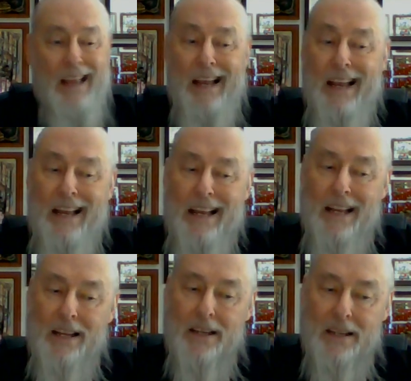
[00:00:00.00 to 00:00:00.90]

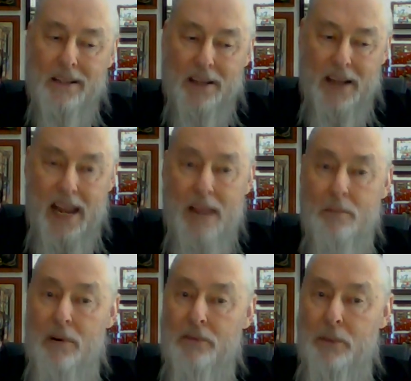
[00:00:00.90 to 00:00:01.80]
The
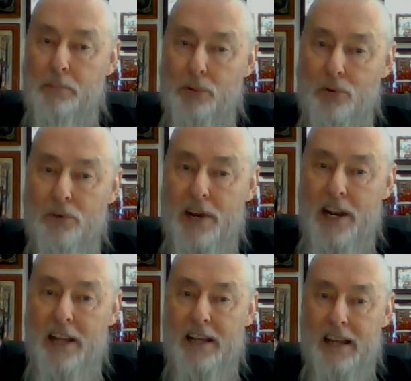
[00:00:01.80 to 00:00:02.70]
name of the
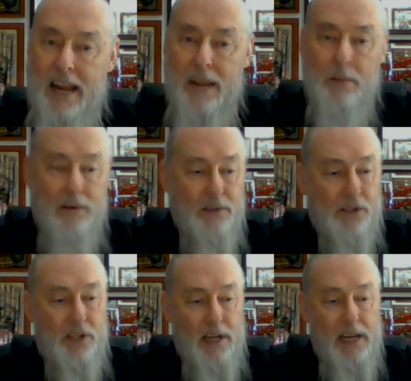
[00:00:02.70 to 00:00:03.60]
brewery and the name of the
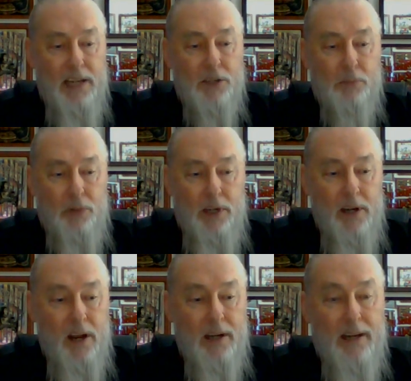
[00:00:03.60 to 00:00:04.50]
city is
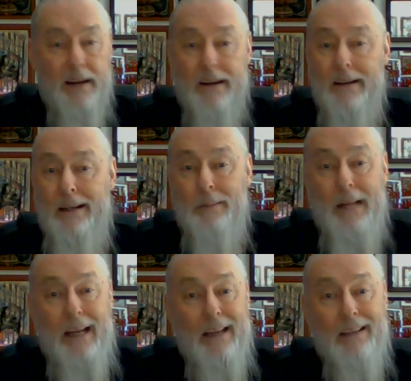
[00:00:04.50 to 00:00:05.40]
printed on here.
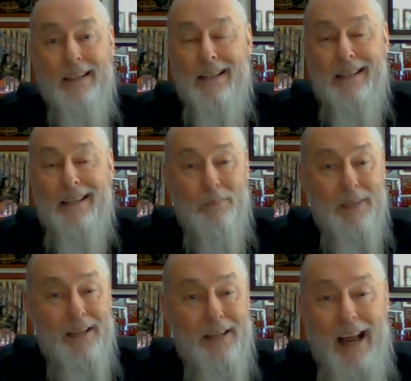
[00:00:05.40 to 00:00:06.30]
I'm not going to
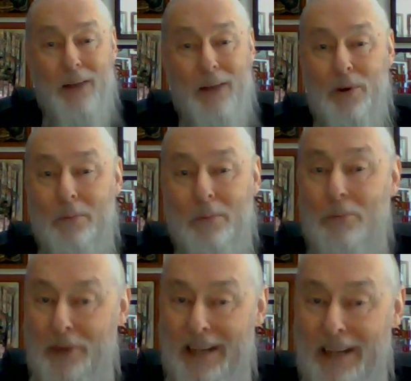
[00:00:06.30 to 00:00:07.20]
attempt it. I will
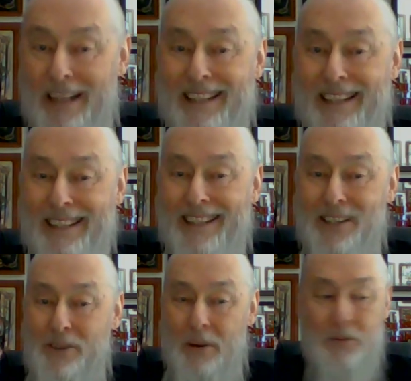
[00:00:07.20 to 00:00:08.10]
print it in the
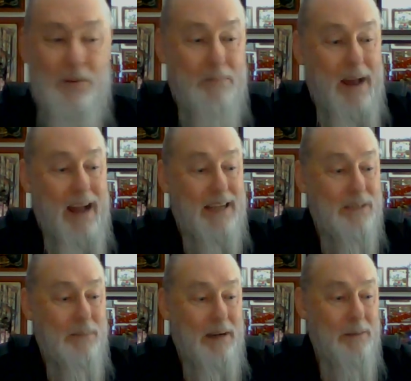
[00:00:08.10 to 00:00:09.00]
description box,
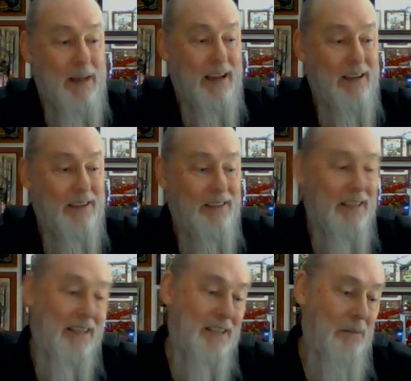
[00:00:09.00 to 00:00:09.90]
but I'm not going to
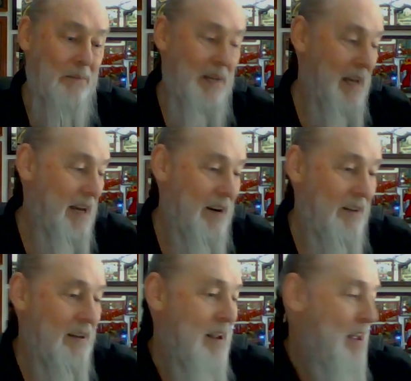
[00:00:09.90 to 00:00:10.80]
attempt it here.